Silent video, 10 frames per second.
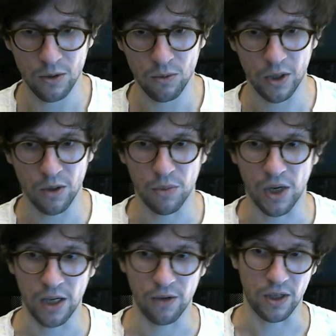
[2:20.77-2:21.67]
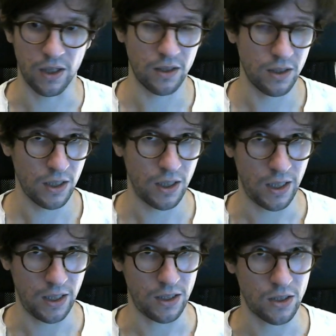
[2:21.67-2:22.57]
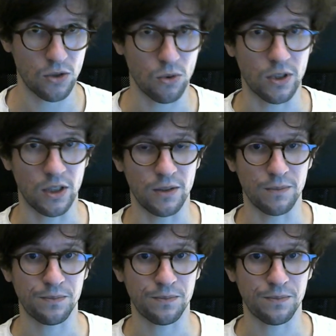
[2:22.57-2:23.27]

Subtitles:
We compile and run, and it is sorted.